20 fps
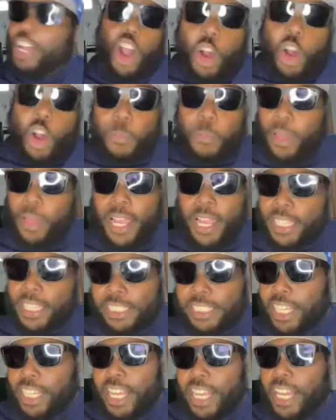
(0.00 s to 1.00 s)
whole place
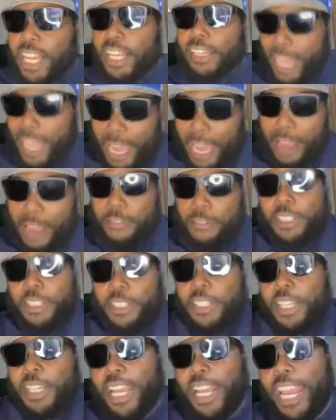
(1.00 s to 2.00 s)
laughing,
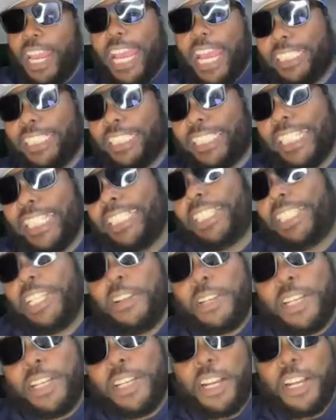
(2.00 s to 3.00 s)
and she
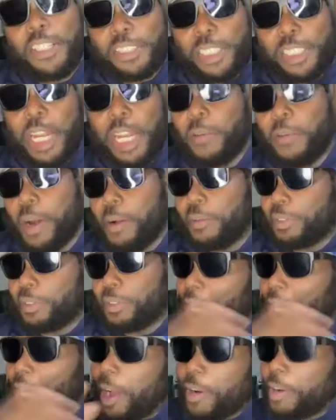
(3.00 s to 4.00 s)
still didn't understand what I was
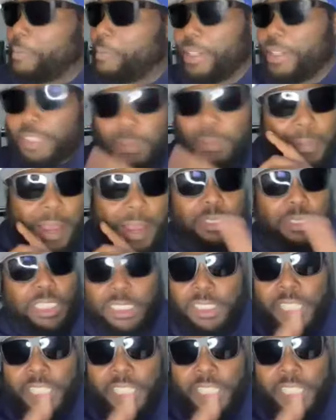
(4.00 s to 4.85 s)
talking about. Somebody was just